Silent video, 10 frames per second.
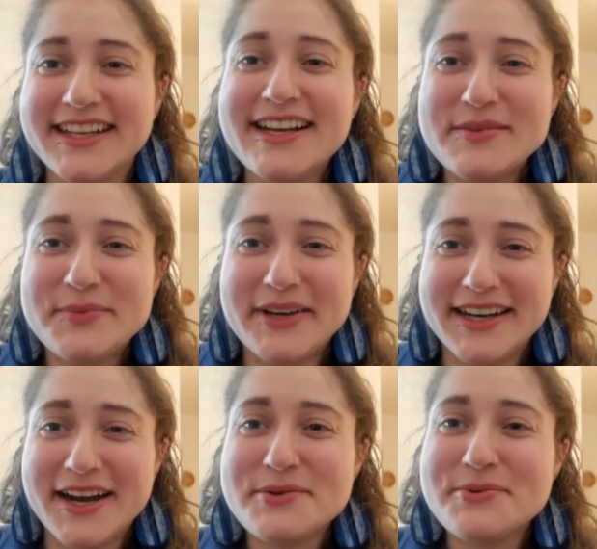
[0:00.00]
But
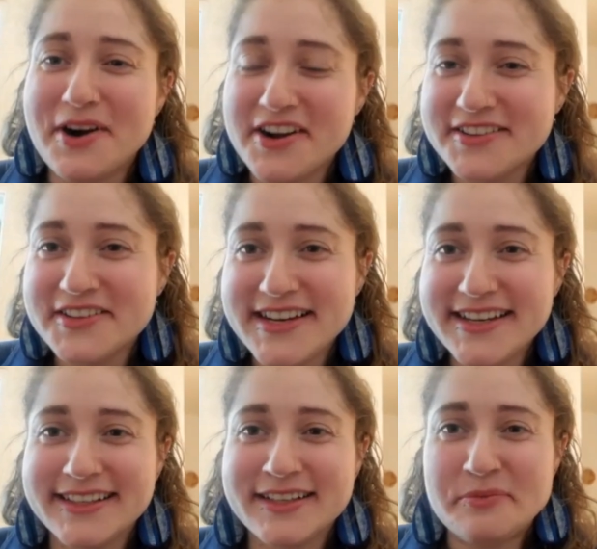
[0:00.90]
I would walk a
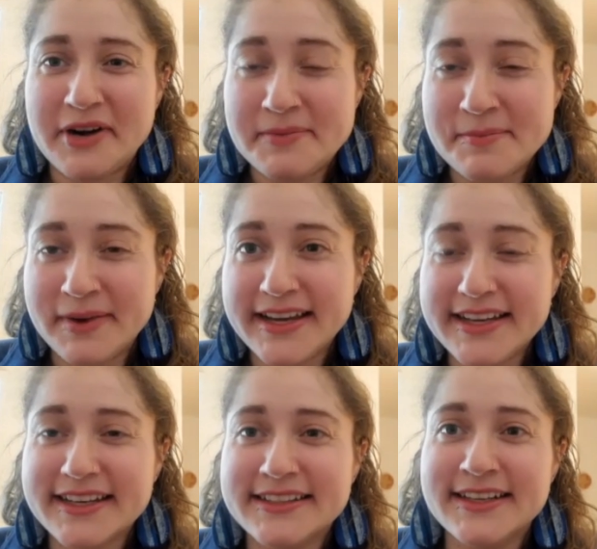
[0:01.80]
lot and ride my bike
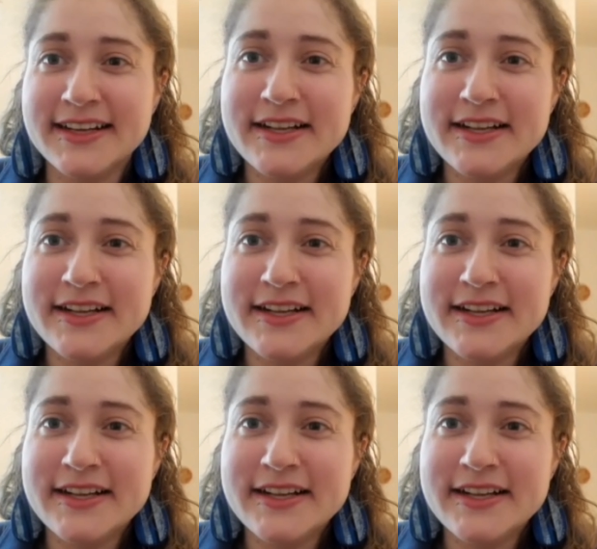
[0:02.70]
and